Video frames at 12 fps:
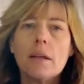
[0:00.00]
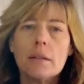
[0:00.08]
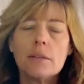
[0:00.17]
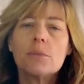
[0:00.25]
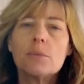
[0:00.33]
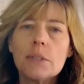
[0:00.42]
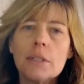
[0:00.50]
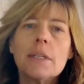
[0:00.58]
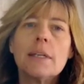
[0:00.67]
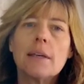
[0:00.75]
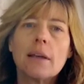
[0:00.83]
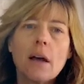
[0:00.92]
It's
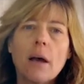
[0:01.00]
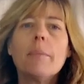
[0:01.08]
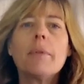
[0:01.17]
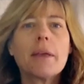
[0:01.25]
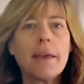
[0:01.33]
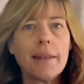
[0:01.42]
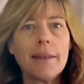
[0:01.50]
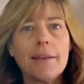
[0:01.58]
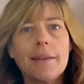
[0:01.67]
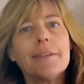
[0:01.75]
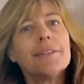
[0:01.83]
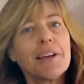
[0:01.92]
really
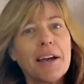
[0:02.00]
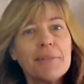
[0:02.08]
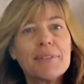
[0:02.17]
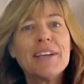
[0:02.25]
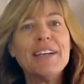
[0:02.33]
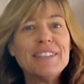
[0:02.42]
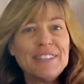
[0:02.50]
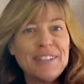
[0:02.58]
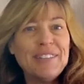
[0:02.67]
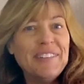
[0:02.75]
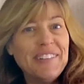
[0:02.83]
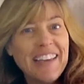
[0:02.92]
complicated and time
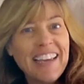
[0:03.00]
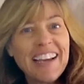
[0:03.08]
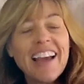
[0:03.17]
consuming.